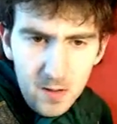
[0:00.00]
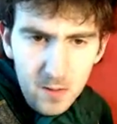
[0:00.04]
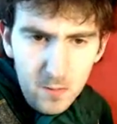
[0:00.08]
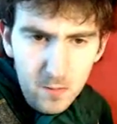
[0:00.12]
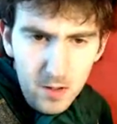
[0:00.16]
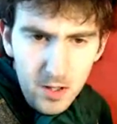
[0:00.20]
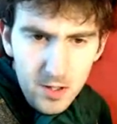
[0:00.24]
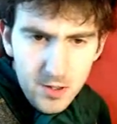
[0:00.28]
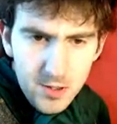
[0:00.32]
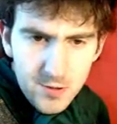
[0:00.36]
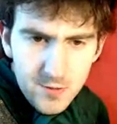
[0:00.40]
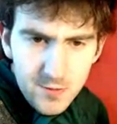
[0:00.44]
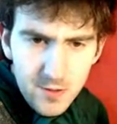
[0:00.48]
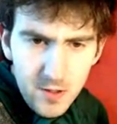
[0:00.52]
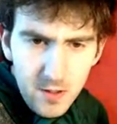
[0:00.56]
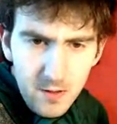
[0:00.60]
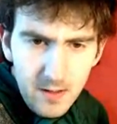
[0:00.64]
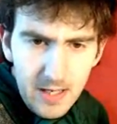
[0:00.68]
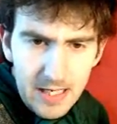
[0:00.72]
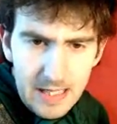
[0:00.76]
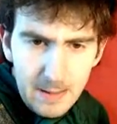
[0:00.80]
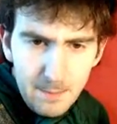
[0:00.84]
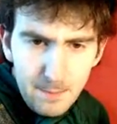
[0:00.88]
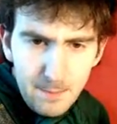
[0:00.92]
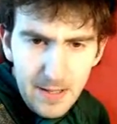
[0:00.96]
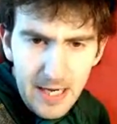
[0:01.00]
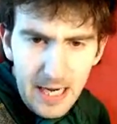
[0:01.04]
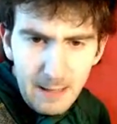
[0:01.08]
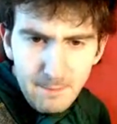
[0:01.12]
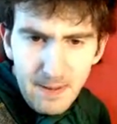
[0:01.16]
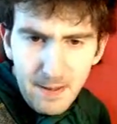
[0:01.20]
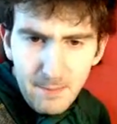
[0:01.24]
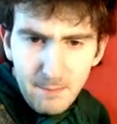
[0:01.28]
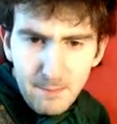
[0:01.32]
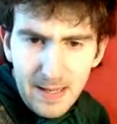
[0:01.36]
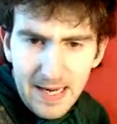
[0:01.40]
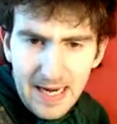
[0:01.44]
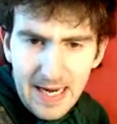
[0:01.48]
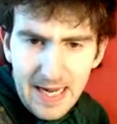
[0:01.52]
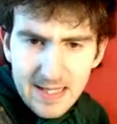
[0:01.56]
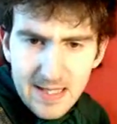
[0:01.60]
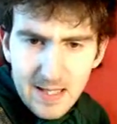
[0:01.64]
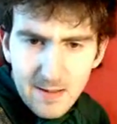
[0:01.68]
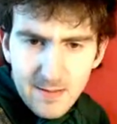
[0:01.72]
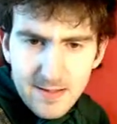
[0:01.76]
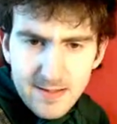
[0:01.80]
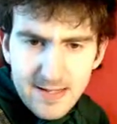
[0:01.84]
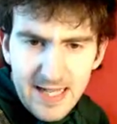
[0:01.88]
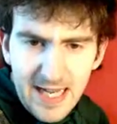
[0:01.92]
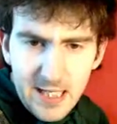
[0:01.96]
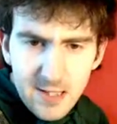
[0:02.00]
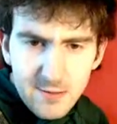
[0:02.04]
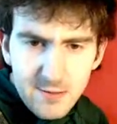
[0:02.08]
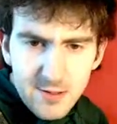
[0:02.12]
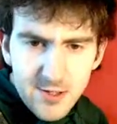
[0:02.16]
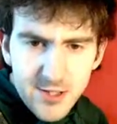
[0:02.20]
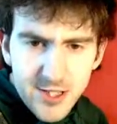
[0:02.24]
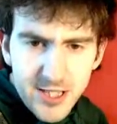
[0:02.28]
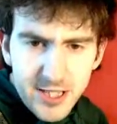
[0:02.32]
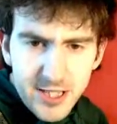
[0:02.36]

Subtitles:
Quattro, and a perfect balance of citrus